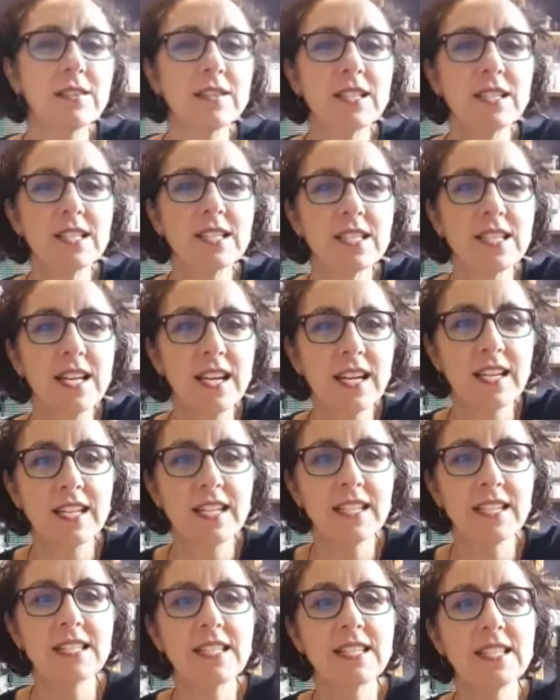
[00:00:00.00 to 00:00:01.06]
the design
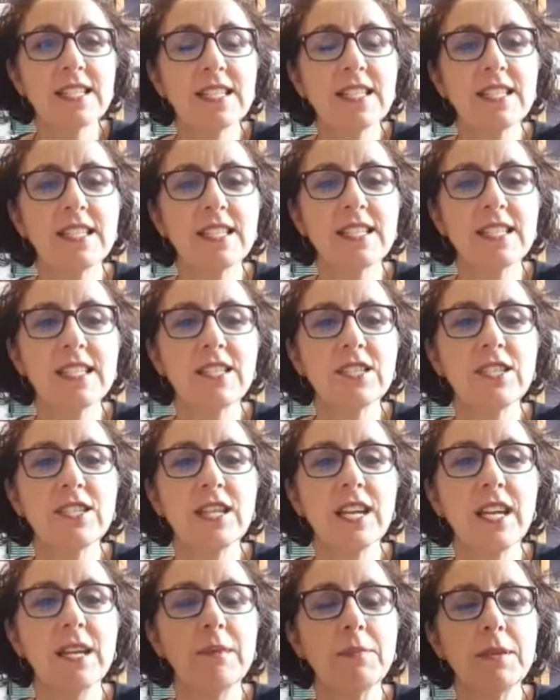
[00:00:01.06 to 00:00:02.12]
is this
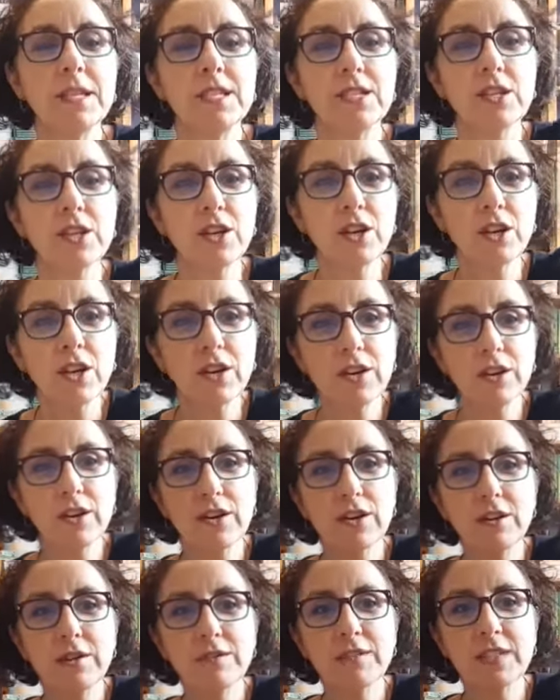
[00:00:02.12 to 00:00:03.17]
shape. It's
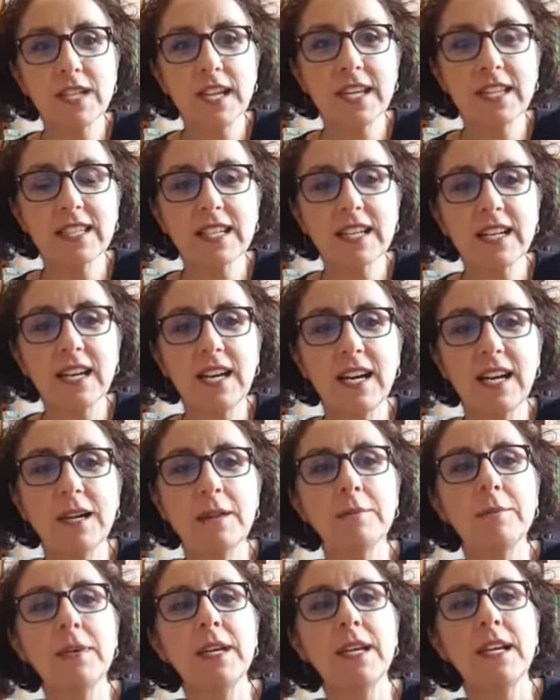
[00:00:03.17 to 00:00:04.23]
curved like the
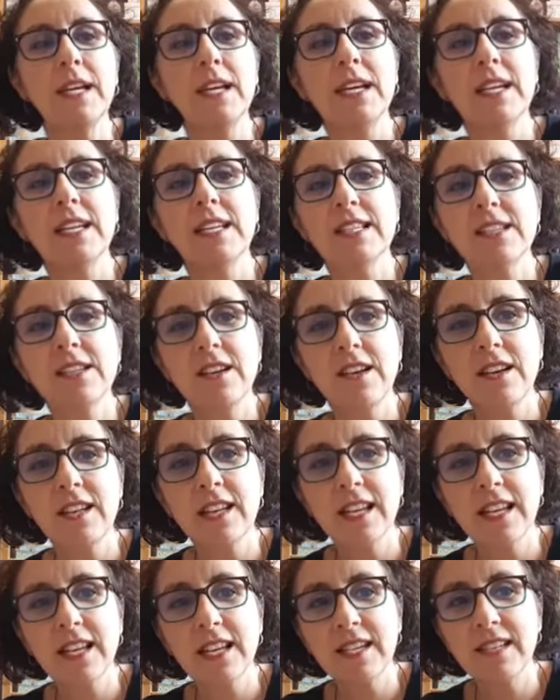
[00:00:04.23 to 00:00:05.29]
cup. It's got
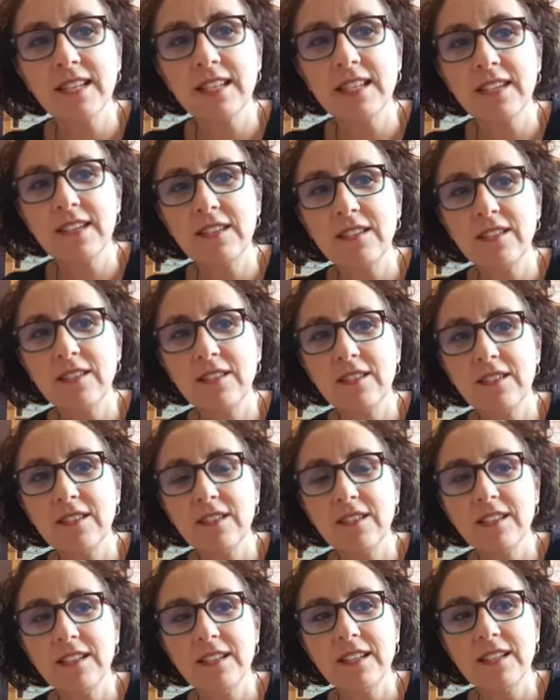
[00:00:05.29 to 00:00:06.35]
like a little,
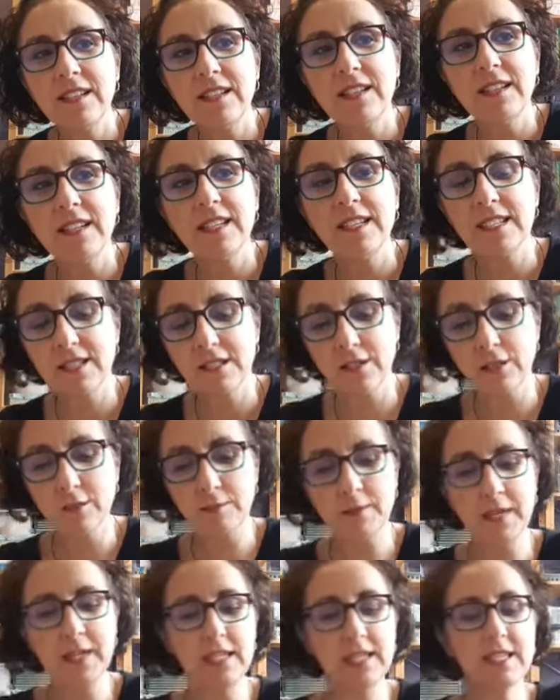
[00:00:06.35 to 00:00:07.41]
it's two
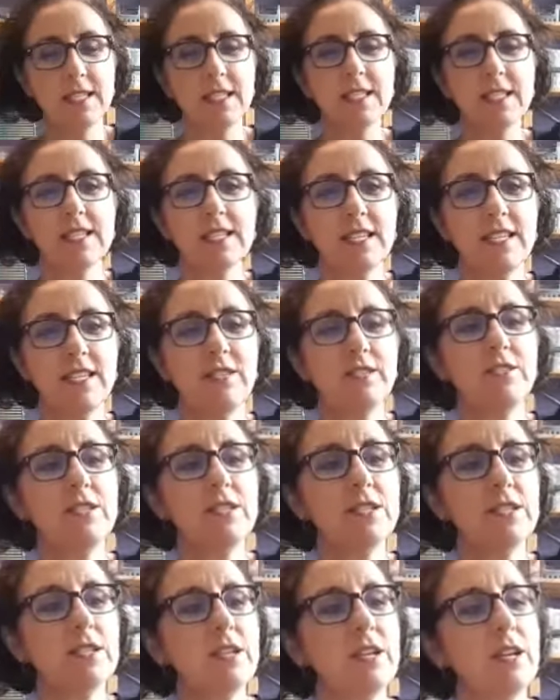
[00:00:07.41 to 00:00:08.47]
pieces, and you
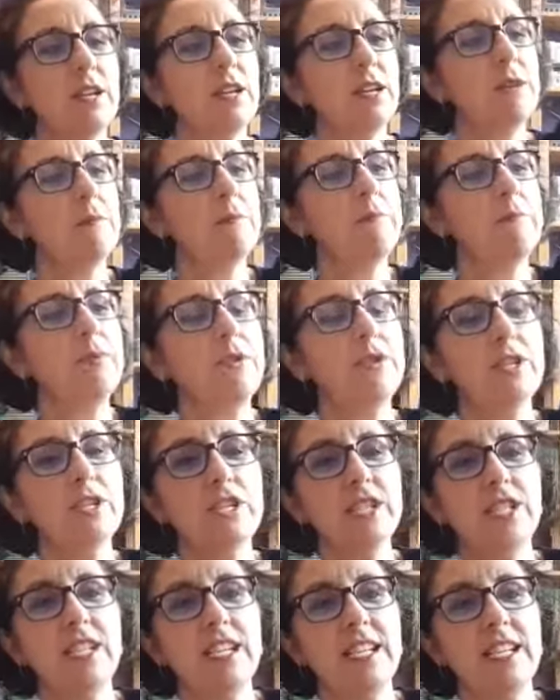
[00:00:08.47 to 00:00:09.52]
just
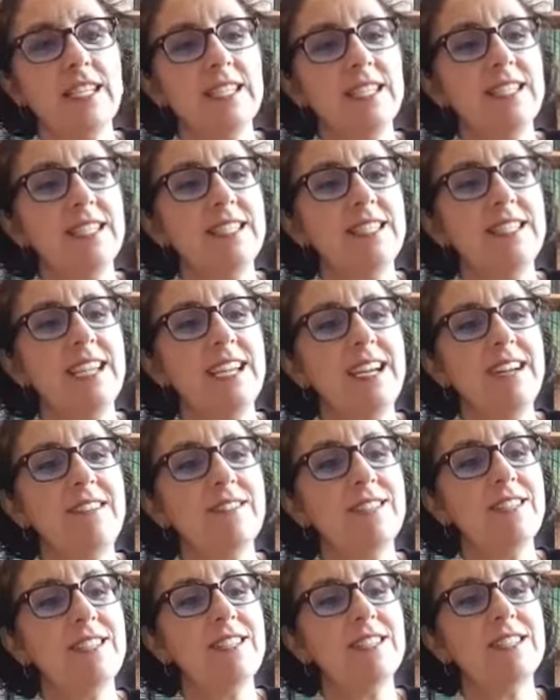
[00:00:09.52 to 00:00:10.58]
push it
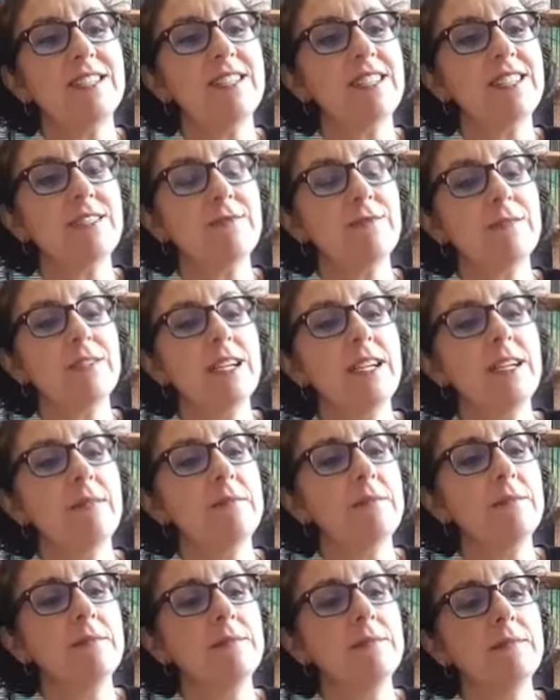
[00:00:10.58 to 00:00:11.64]
down onto the
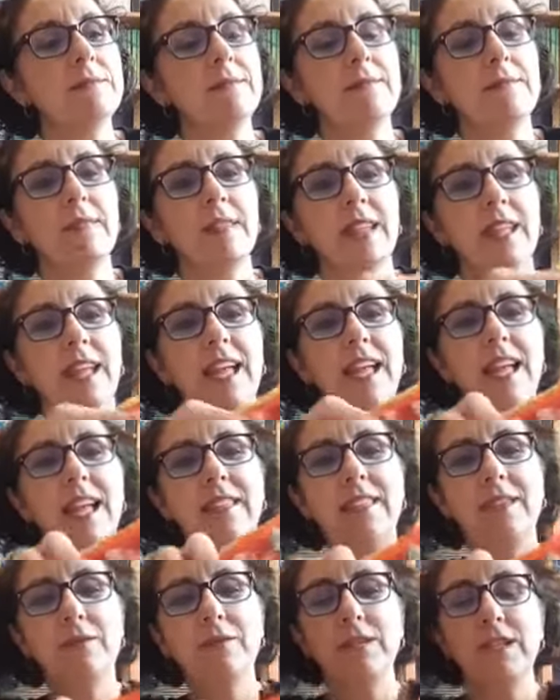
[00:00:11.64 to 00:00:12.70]
rim, and
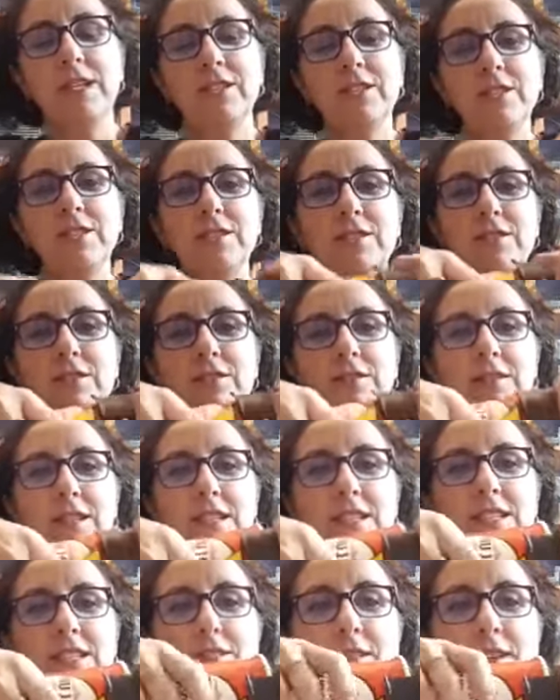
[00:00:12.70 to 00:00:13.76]
then what you do, I'll
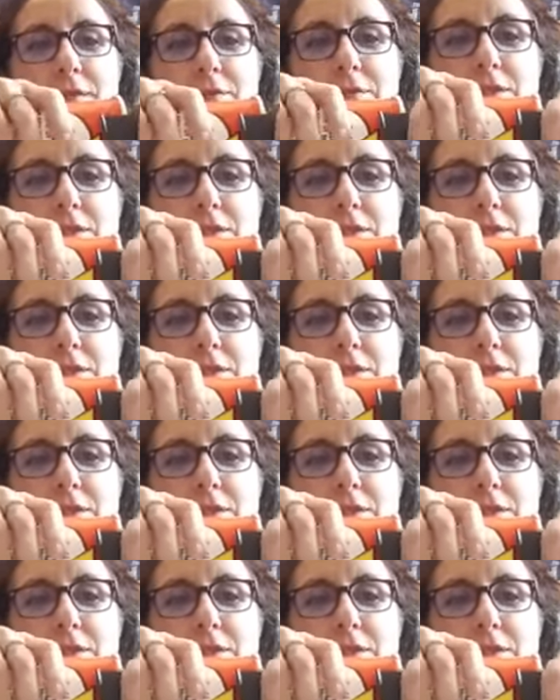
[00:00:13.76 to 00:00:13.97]
see if I can